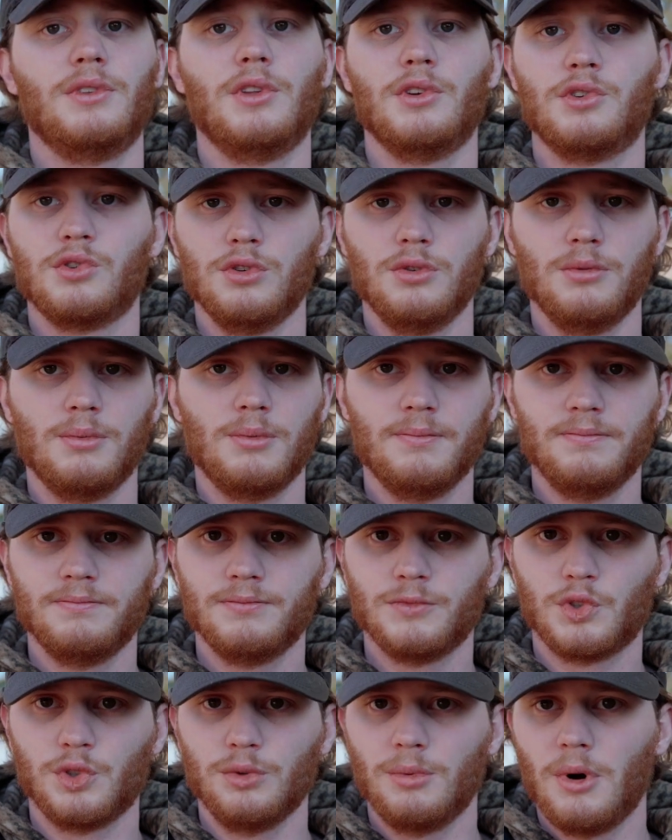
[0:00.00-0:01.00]
the
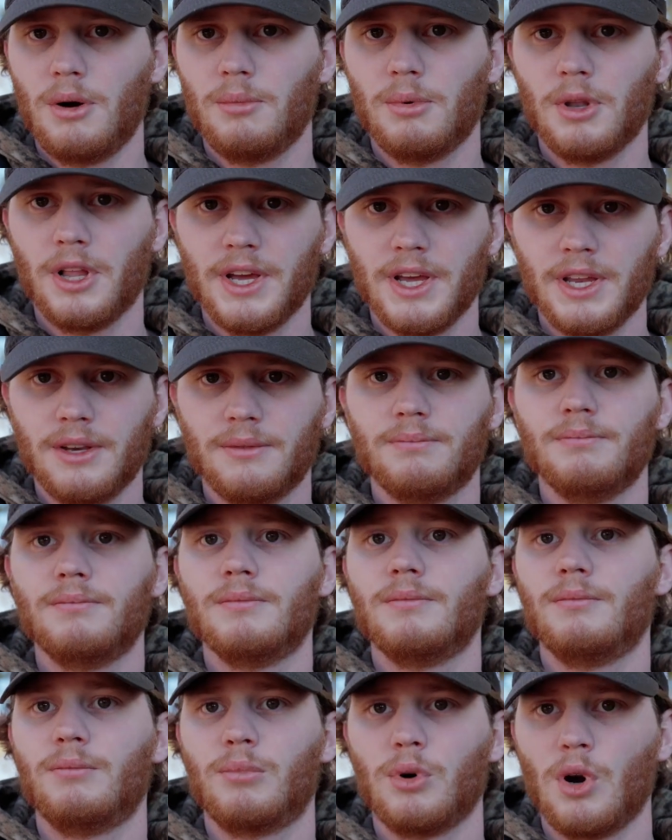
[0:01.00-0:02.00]
Truball Blade
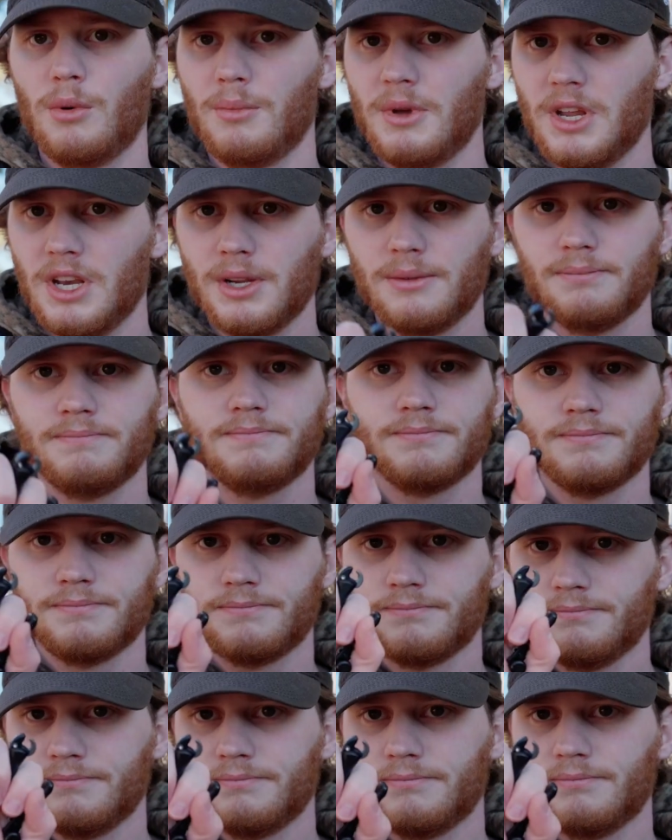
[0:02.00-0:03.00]
Pro Medium,
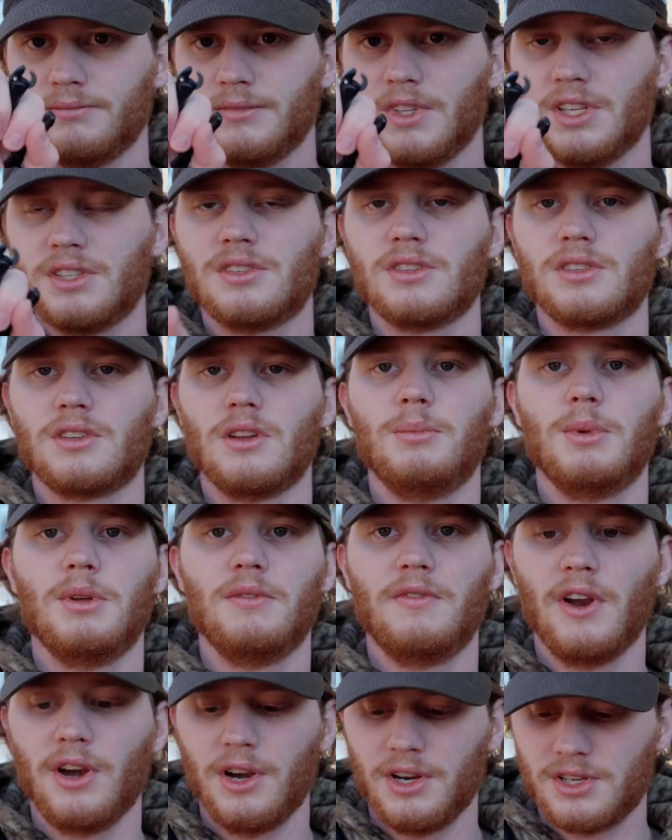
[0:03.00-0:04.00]
this is going to be
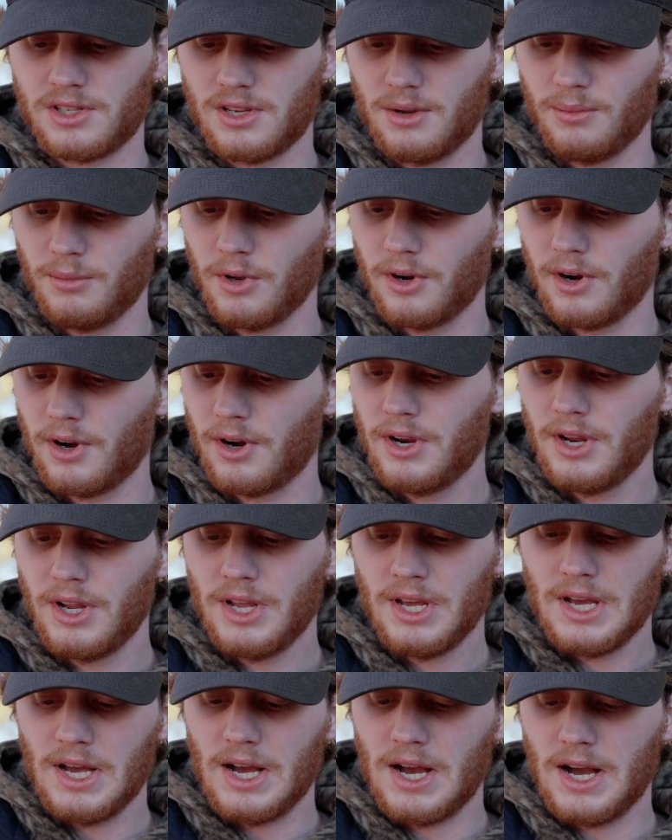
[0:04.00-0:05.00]
very similar.
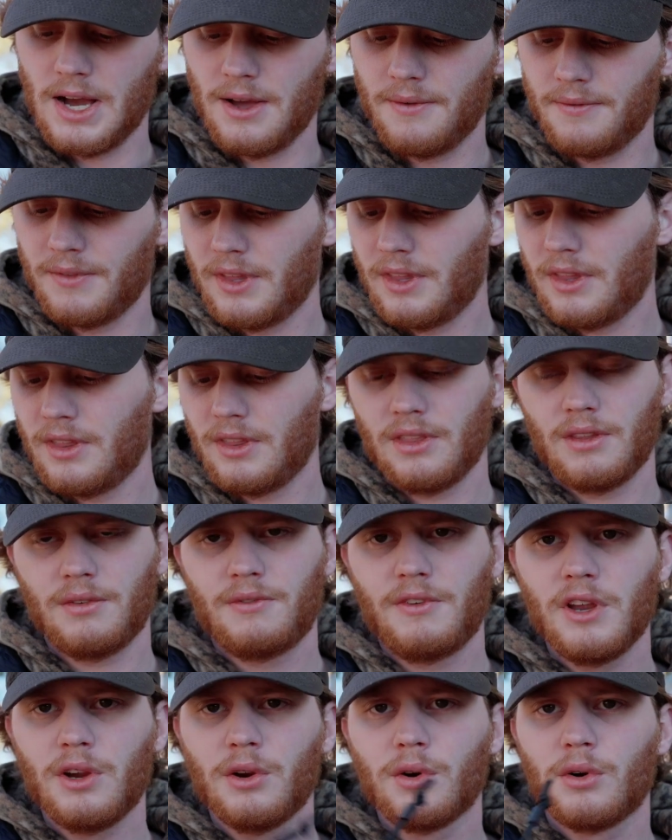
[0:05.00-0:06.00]
The
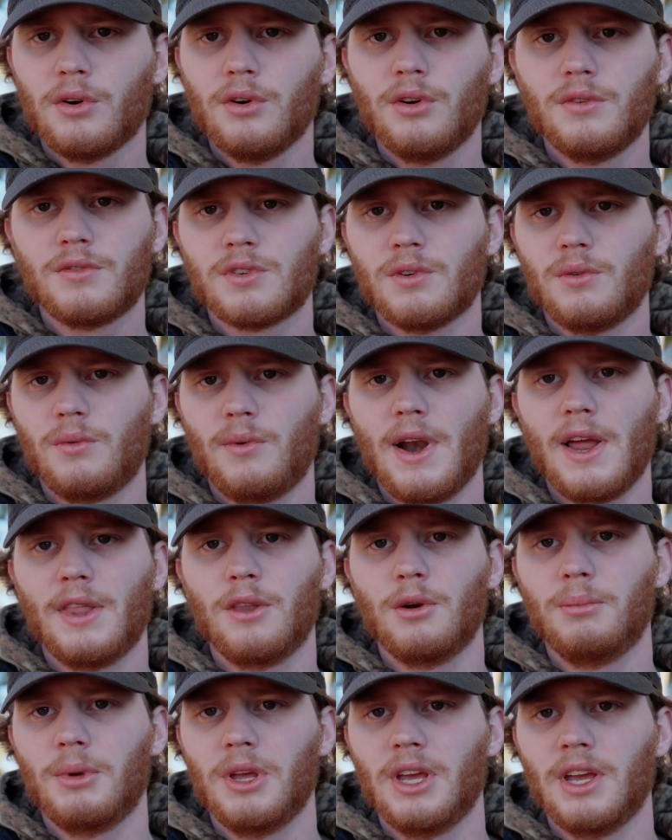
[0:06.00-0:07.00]
finger groove's
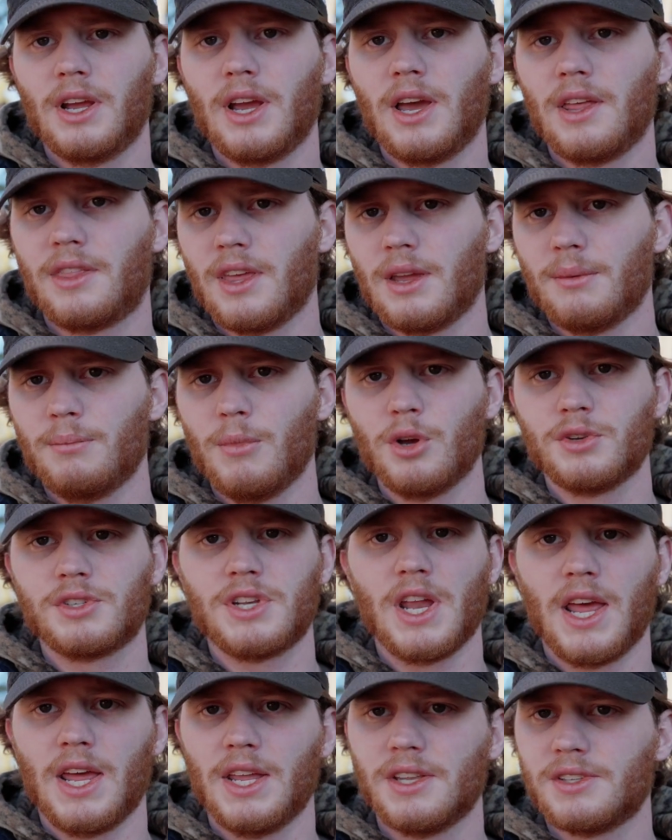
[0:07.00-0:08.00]
rather big. I think most
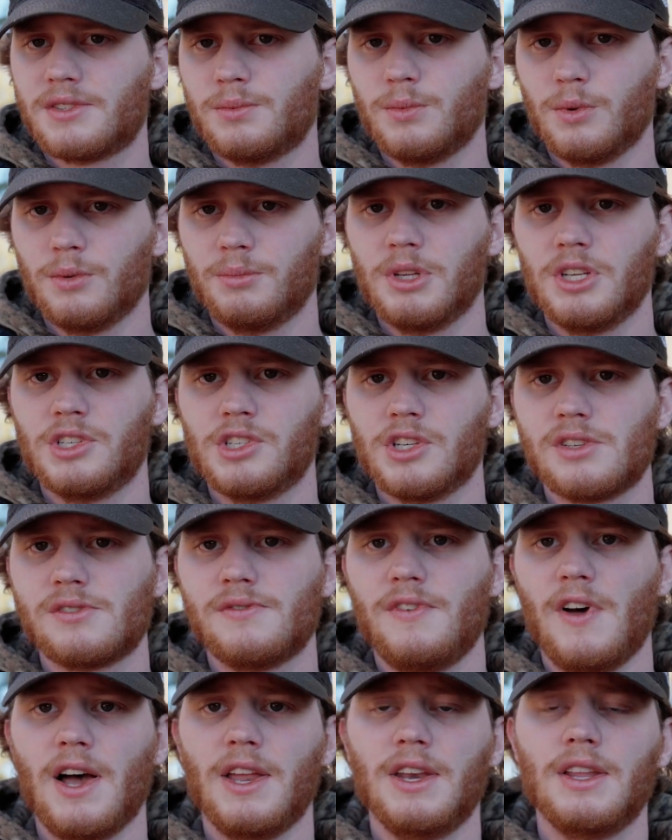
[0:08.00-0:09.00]
hands will be just
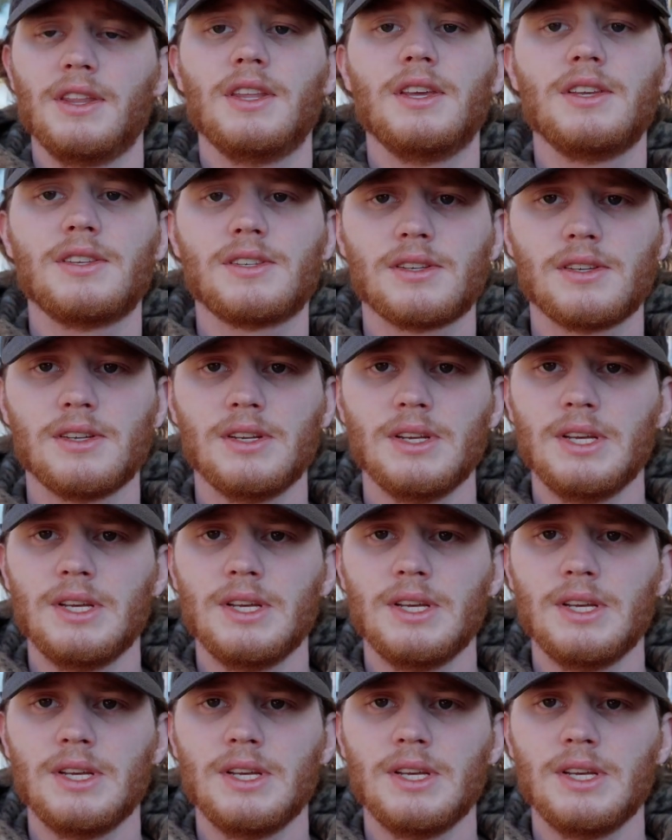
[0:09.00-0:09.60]
fine in this.